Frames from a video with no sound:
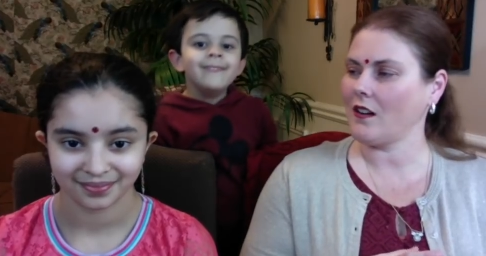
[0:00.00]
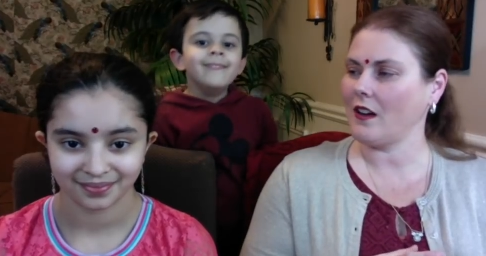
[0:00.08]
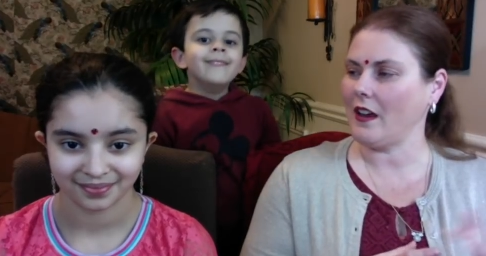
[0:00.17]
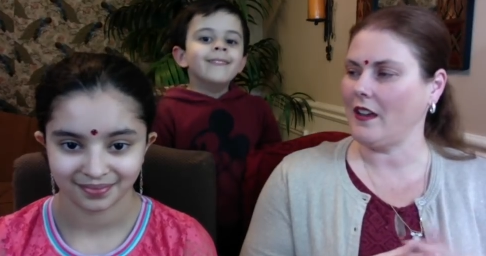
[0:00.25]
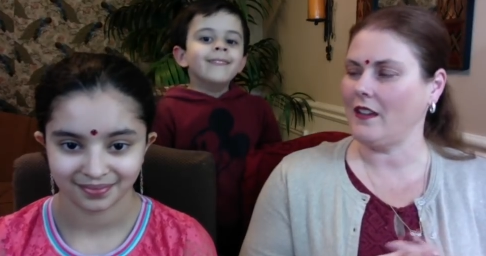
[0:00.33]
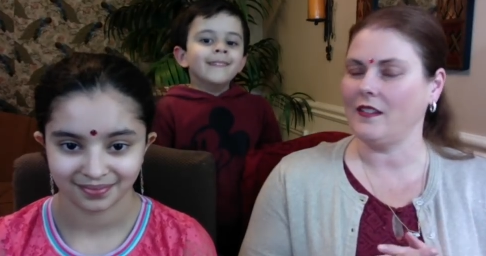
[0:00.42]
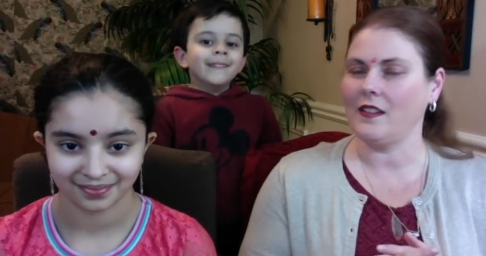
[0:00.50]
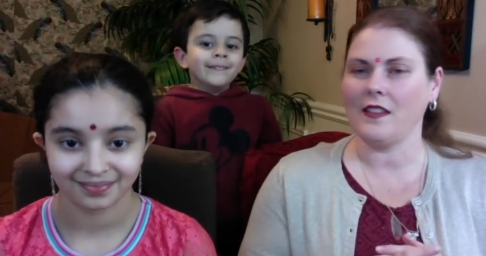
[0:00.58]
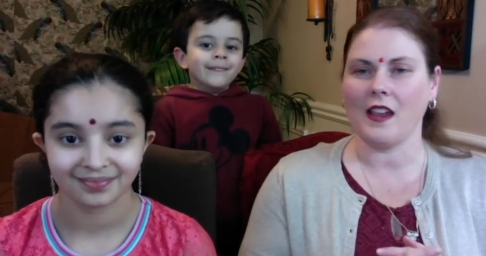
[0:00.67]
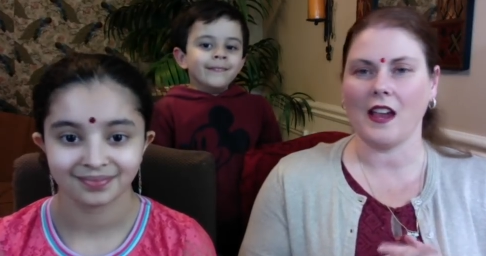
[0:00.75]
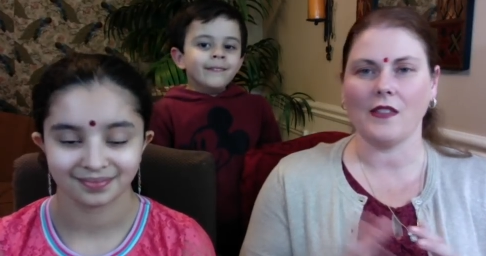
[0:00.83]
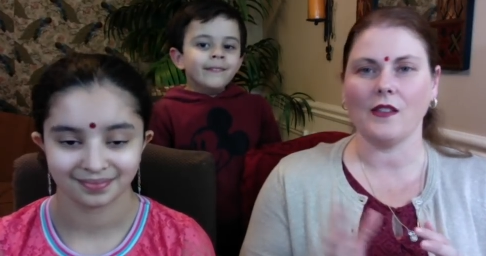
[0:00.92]
Speaker 1: and then they
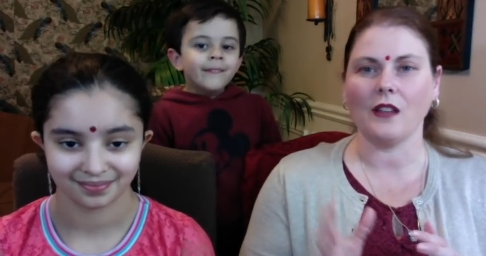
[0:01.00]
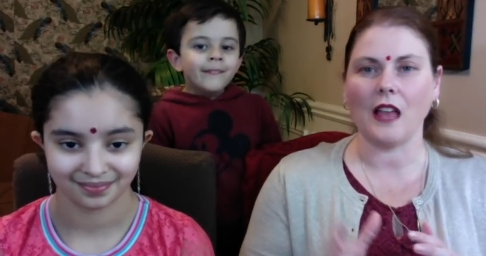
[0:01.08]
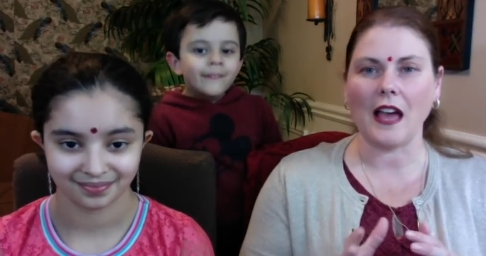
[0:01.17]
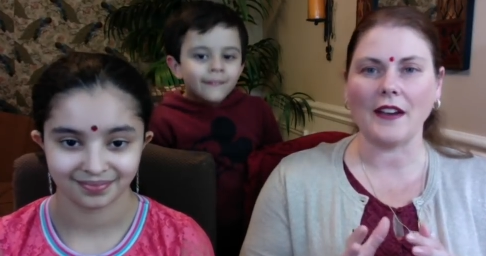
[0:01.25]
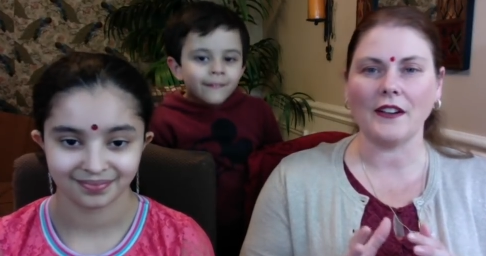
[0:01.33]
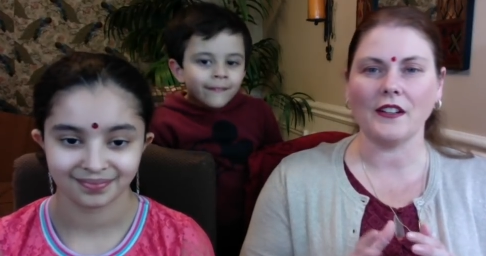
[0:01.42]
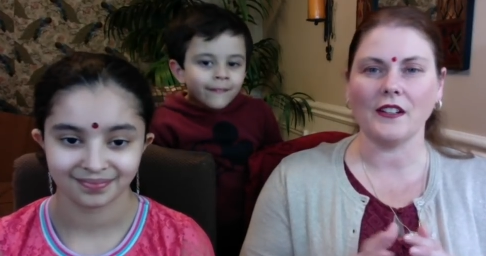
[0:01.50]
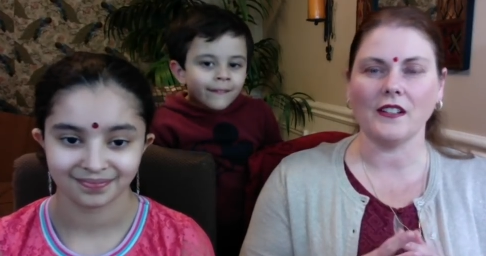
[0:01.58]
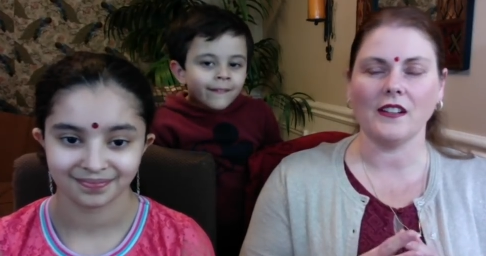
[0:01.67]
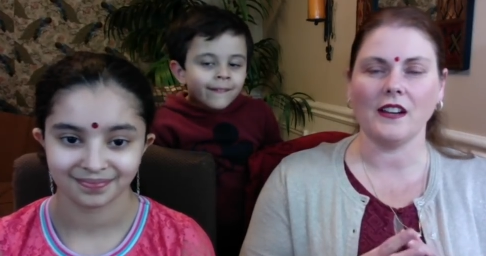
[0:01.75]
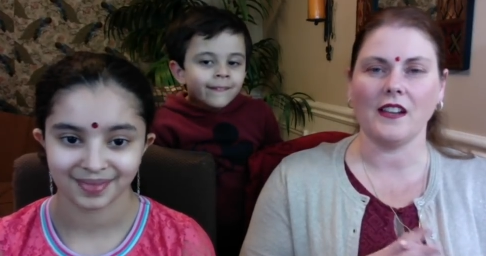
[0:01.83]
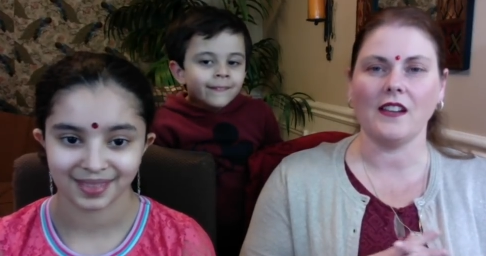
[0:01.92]
had the ladder
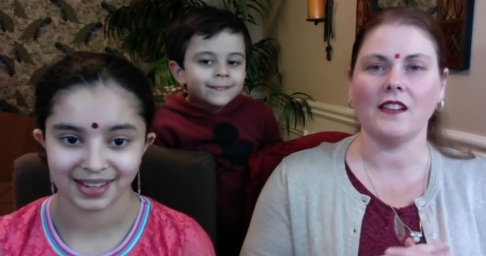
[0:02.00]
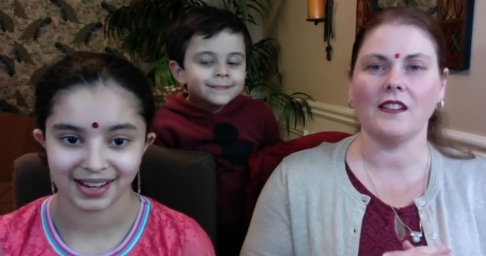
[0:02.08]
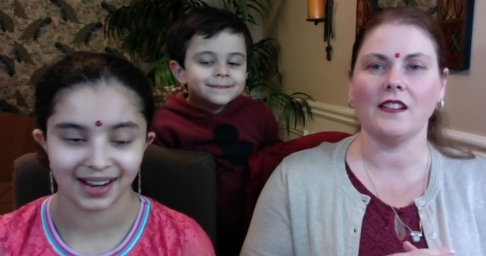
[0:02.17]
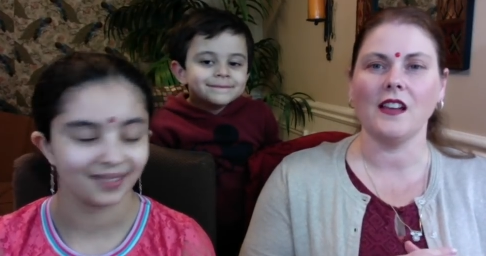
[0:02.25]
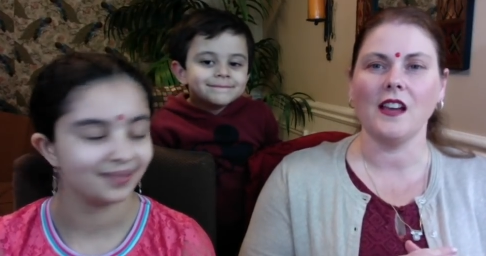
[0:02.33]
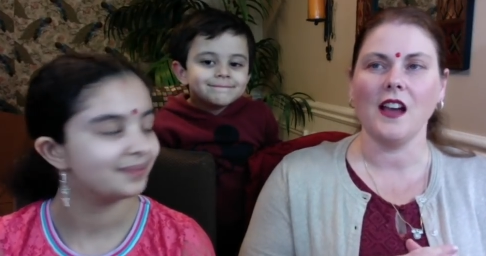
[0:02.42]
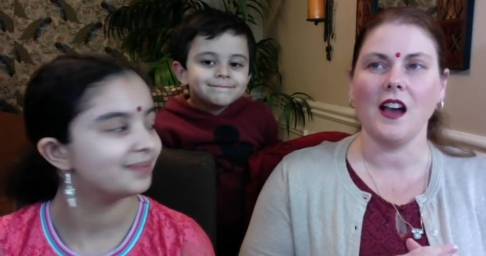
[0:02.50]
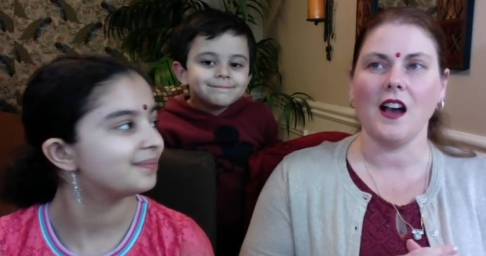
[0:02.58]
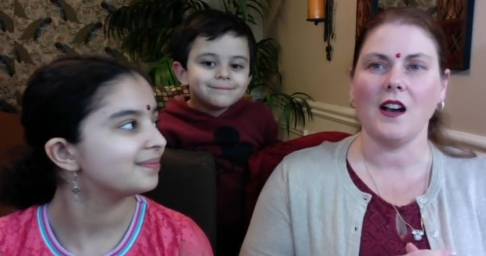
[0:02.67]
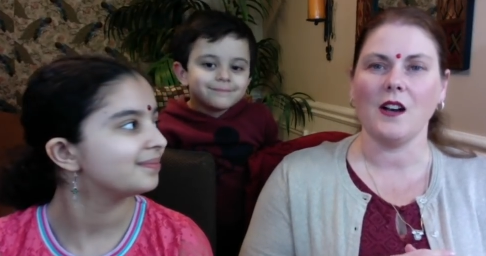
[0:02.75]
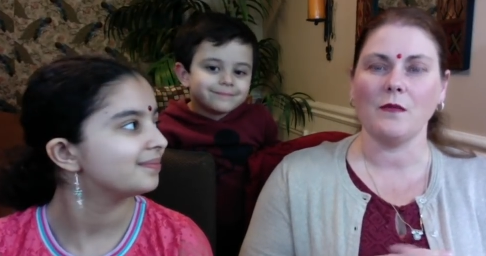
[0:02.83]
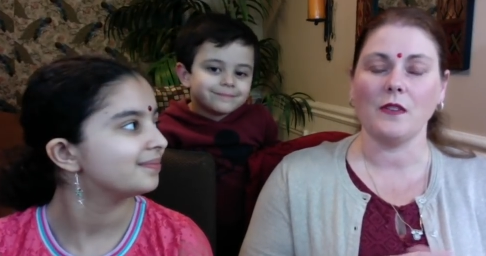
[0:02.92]
and yeah.
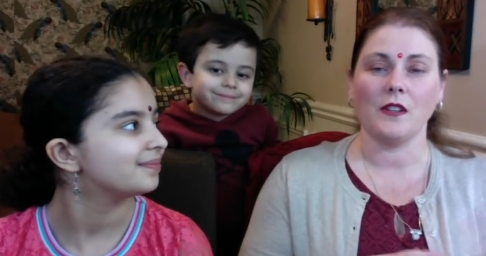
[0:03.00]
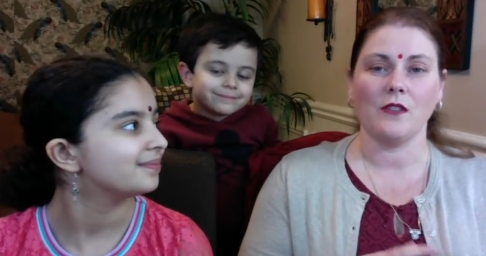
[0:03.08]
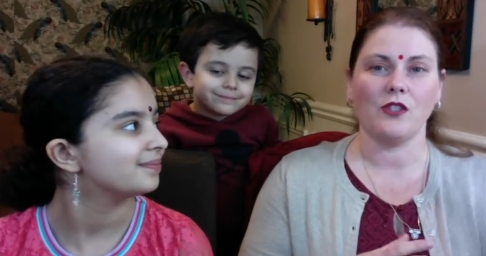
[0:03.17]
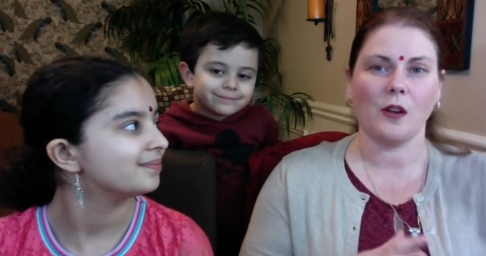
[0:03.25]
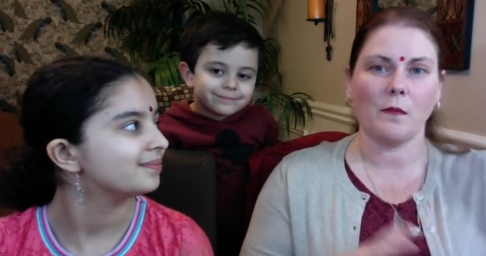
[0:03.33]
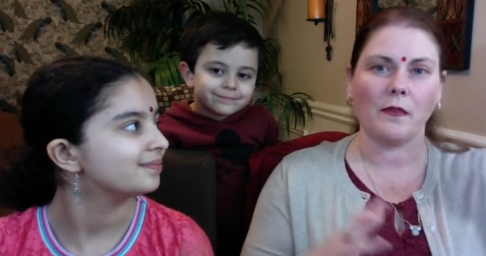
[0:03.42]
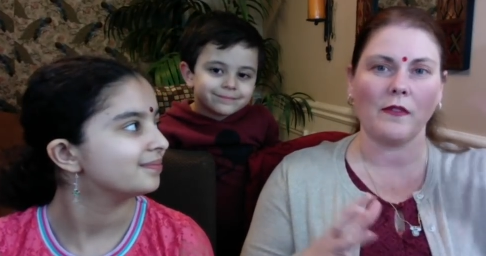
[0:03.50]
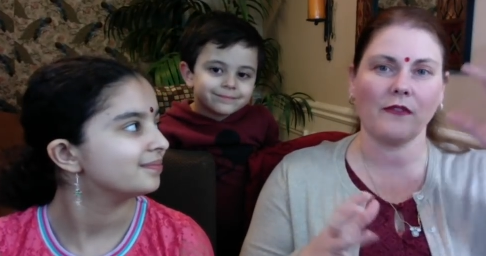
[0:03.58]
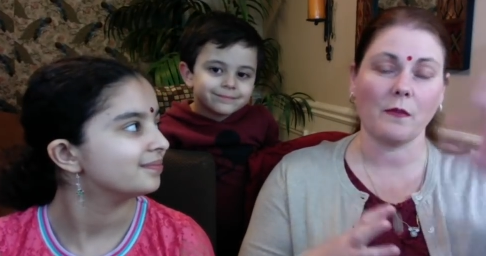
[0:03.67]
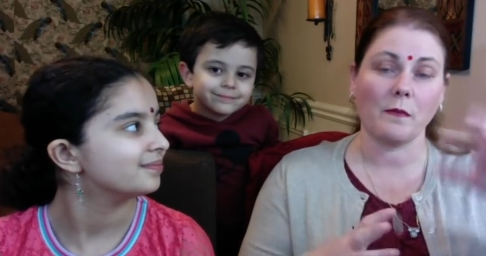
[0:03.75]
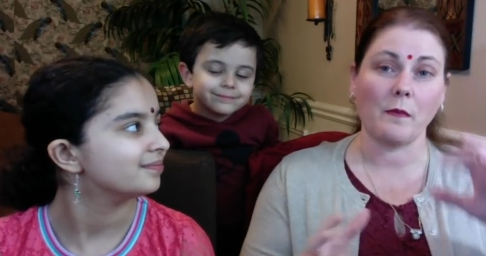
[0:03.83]
um, you know jumping from the